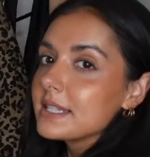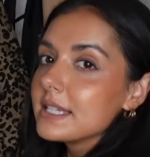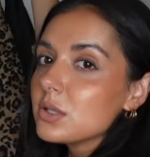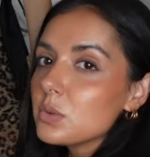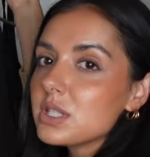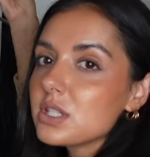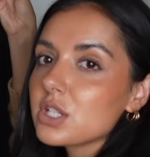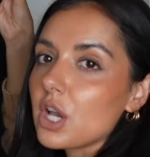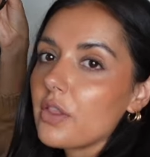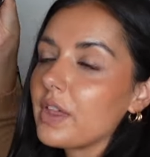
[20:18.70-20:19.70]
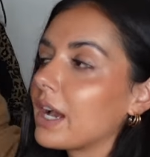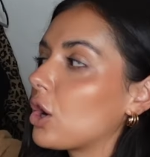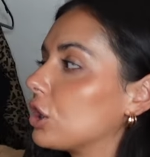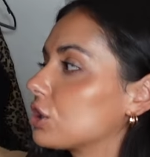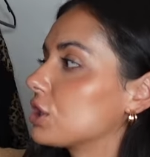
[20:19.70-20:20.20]
So this was the skirt that I
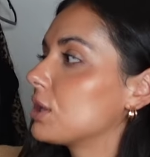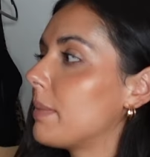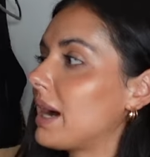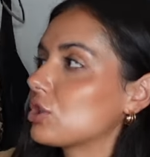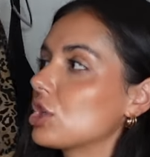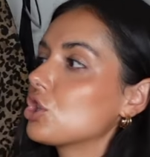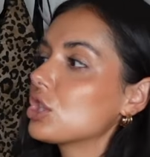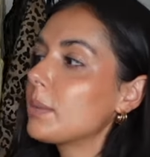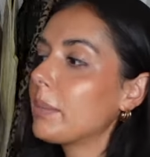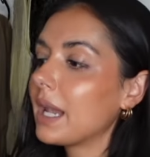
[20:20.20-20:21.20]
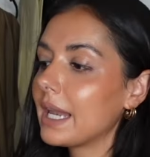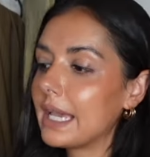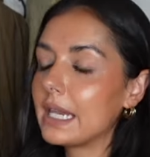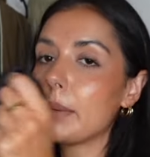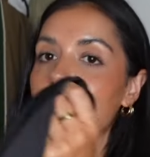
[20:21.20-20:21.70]
got to match. It's just a
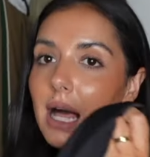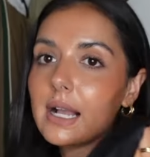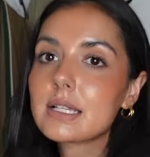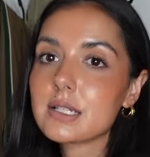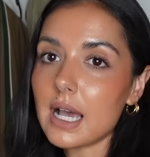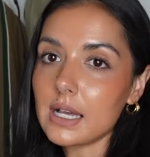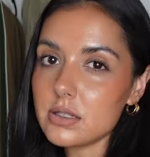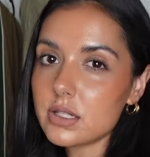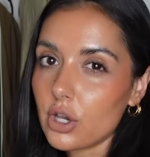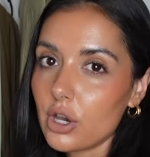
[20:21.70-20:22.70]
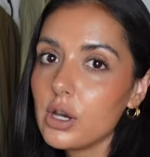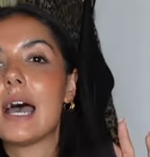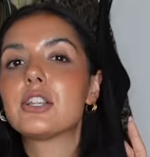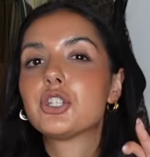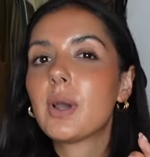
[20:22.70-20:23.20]
plain black satin skirt.
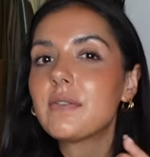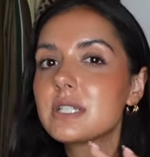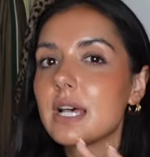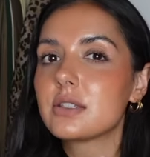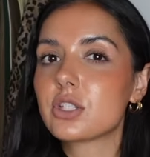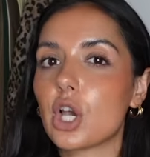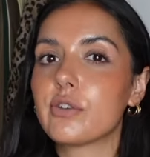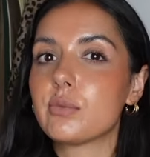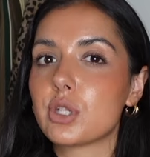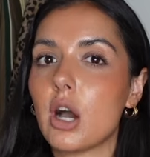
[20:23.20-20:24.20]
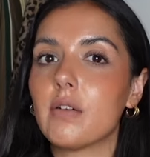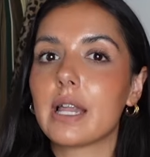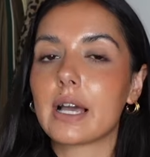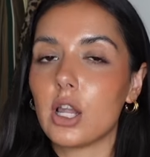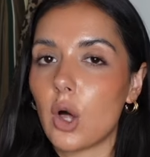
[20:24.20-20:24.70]
I do have a satin skirt from Zara,
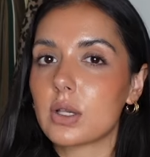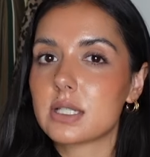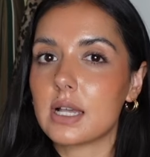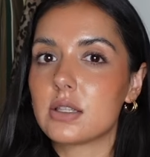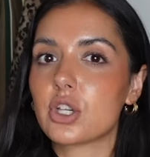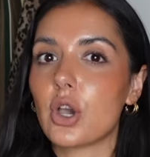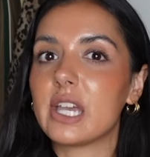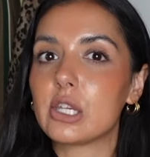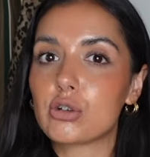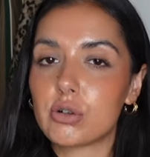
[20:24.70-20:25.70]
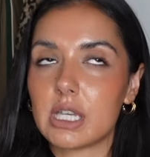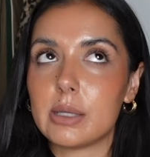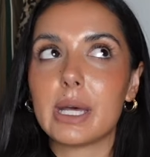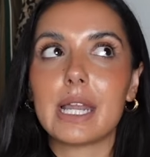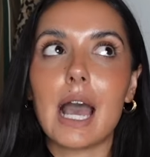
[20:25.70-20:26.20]
like a long satin skirt in
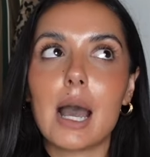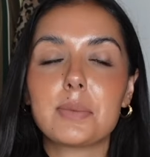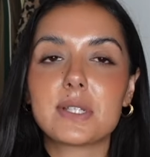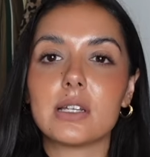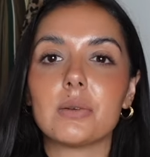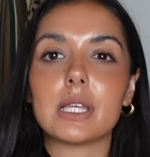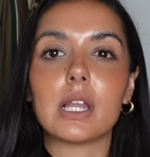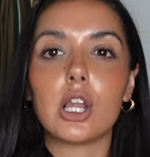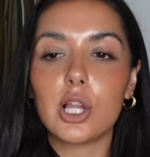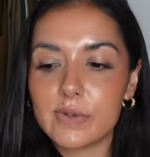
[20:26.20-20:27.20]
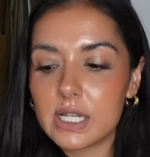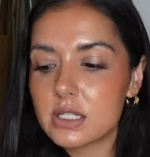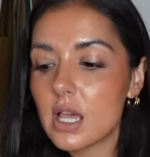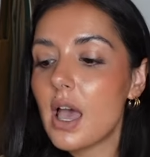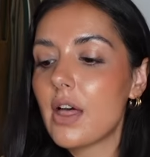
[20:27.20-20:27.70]
cream, and I absolutely love
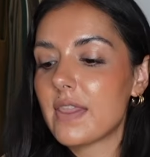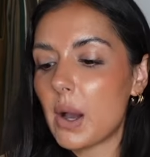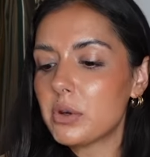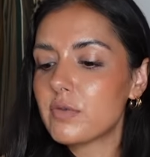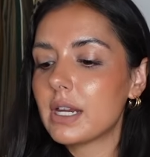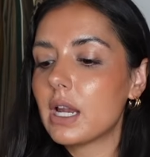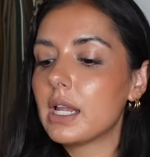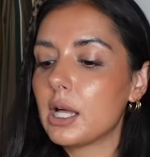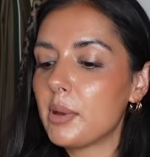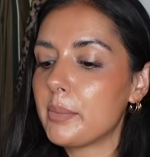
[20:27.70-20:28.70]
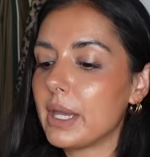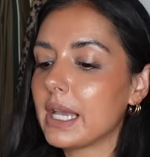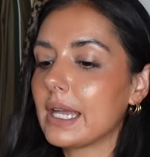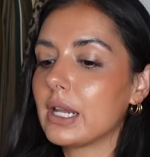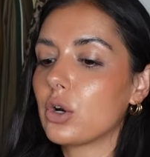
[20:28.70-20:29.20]
it. That one ran a little bit
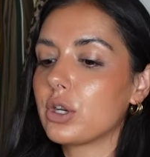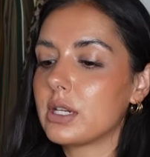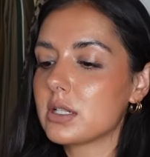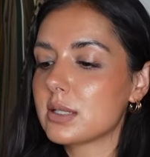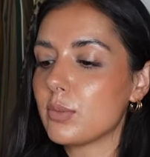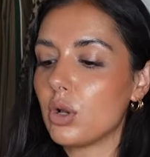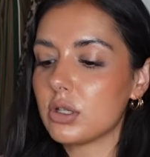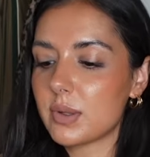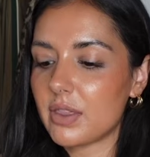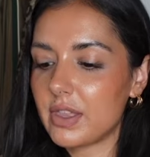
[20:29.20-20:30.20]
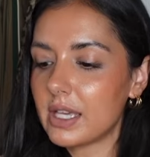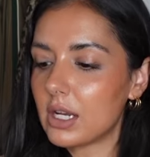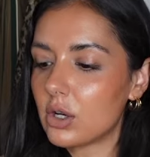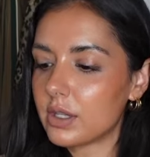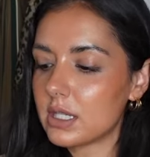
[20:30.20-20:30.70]
big and I got it in a small, so I think I
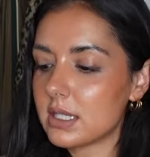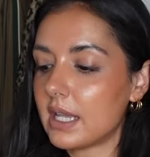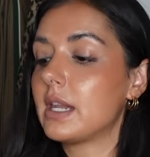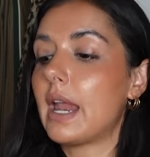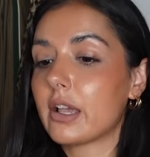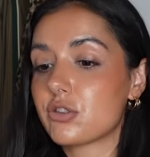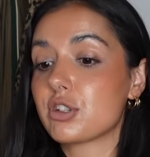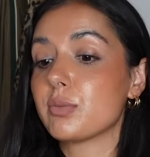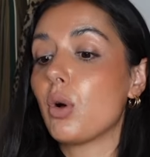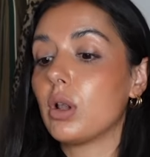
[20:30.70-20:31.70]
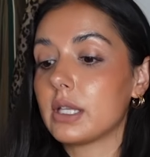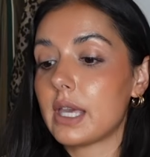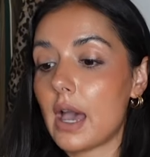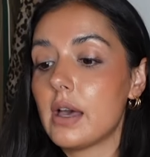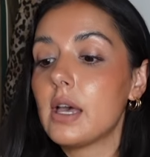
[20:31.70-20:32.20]
got this in an extra small.
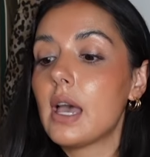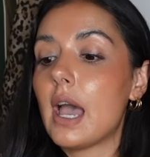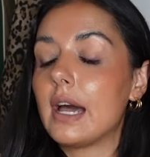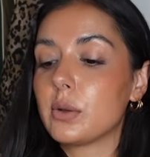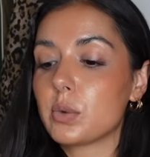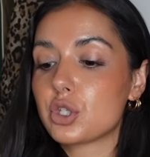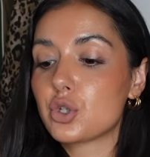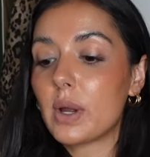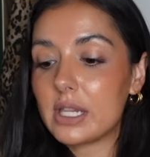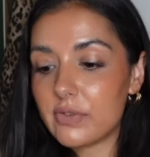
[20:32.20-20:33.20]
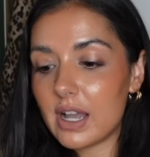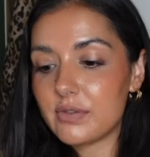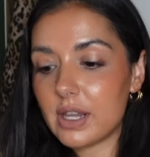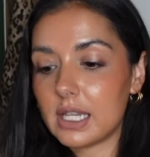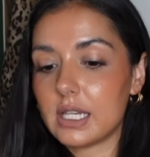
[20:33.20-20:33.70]
Yeah, and it was
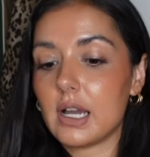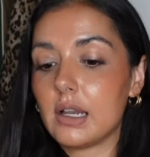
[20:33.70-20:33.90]
$25.99,